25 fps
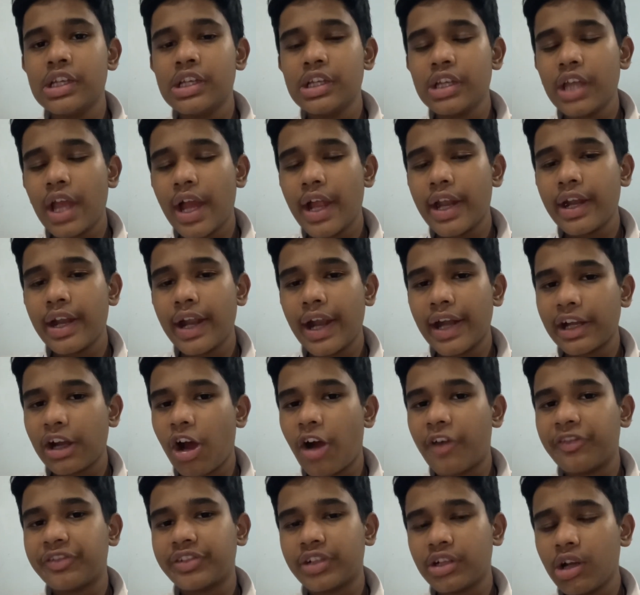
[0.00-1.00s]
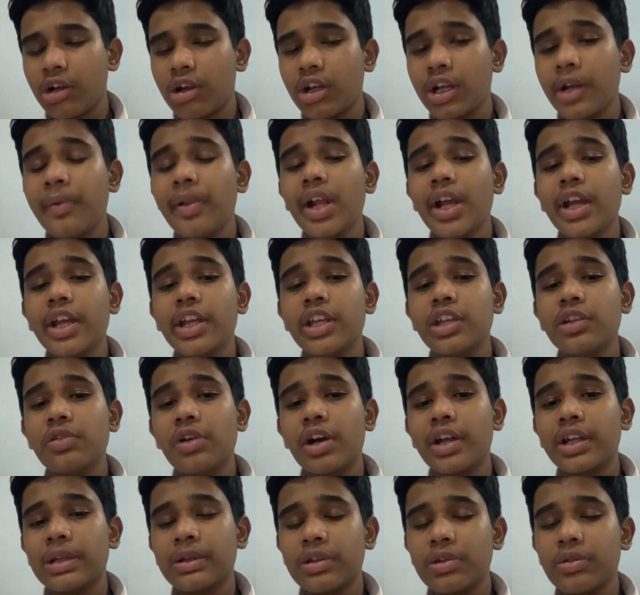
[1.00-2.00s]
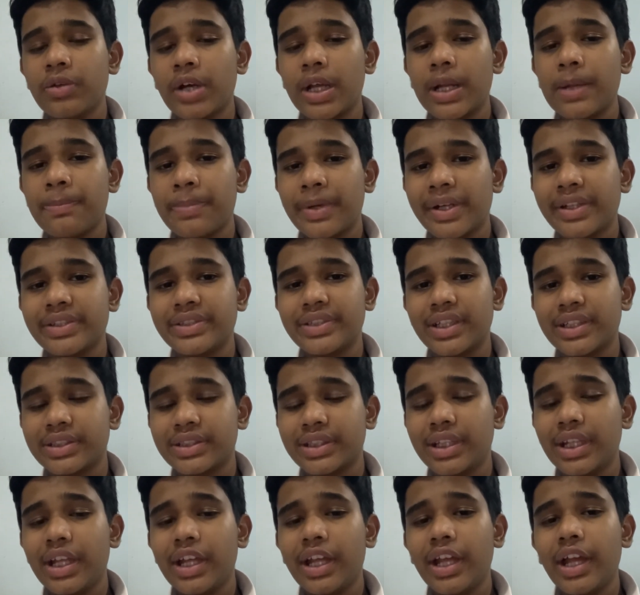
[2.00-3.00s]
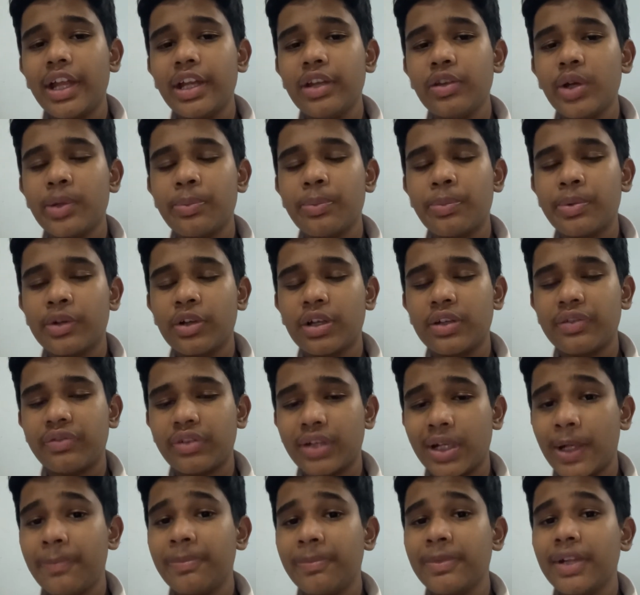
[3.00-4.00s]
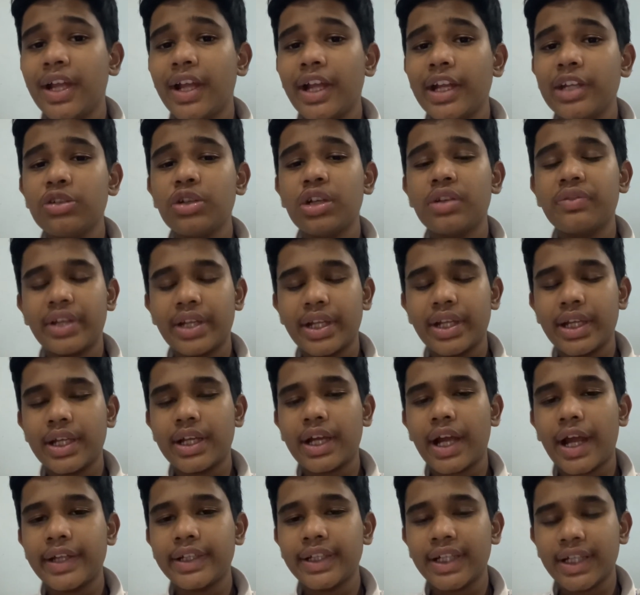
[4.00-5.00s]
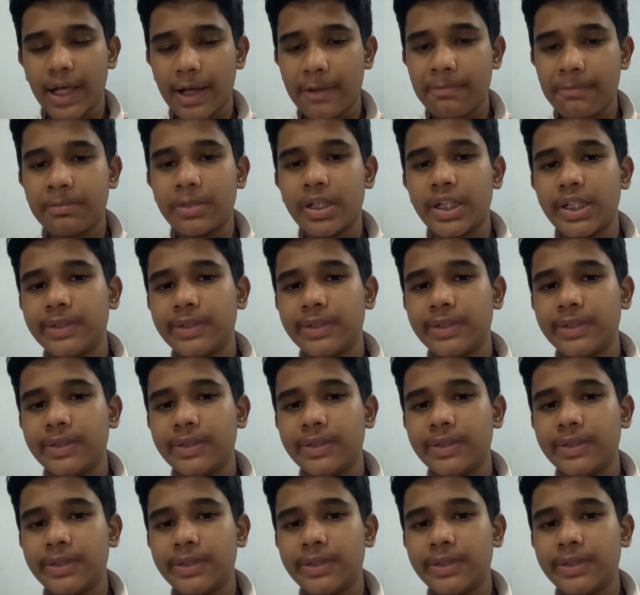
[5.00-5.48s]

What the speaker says: And after all, you are a princess, and you are beautiful, and you are very kind and humble.